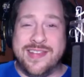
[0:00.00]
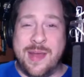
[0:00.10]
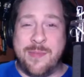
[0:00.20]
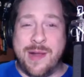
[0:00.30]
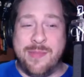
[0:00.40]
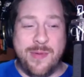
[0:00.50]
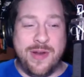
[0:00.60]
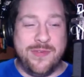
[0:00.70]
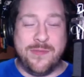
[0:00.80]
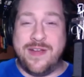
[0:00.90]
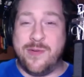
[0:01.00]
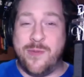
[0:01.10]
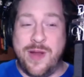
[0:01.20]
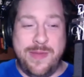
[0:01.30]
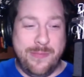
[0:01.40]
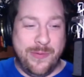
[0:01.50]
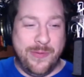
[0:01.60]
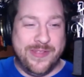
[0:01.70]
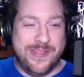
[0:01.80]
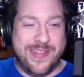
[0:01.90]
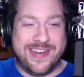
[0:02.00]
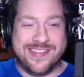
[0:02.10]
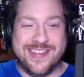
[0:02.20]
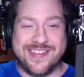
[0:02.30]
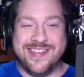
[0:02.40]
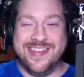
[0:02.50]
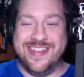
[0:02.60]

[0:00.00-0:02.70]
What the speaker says: say probably one of your favorite white people that exist.